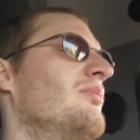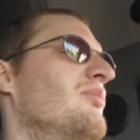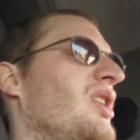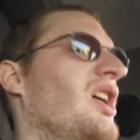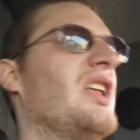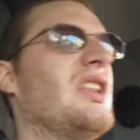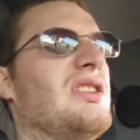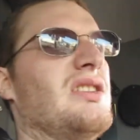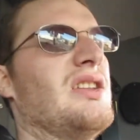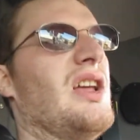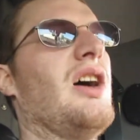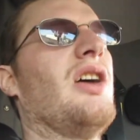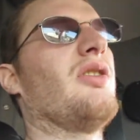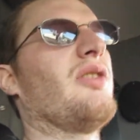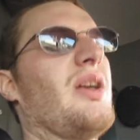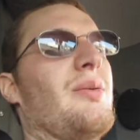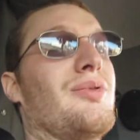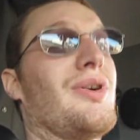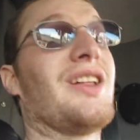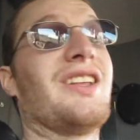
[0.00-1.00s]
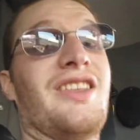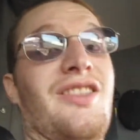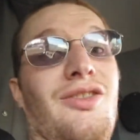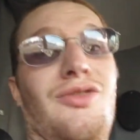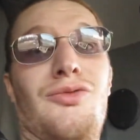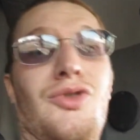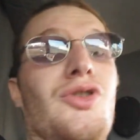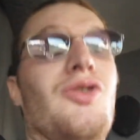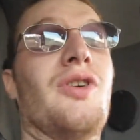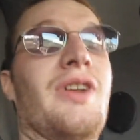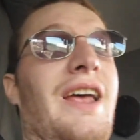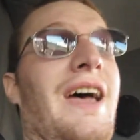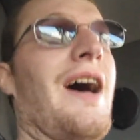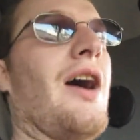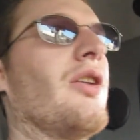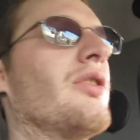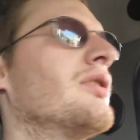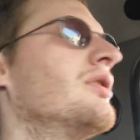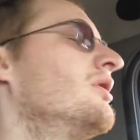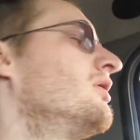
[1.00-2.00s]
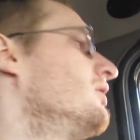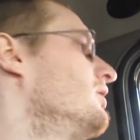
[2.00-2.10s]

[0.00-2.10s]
But no, they probably threw it out.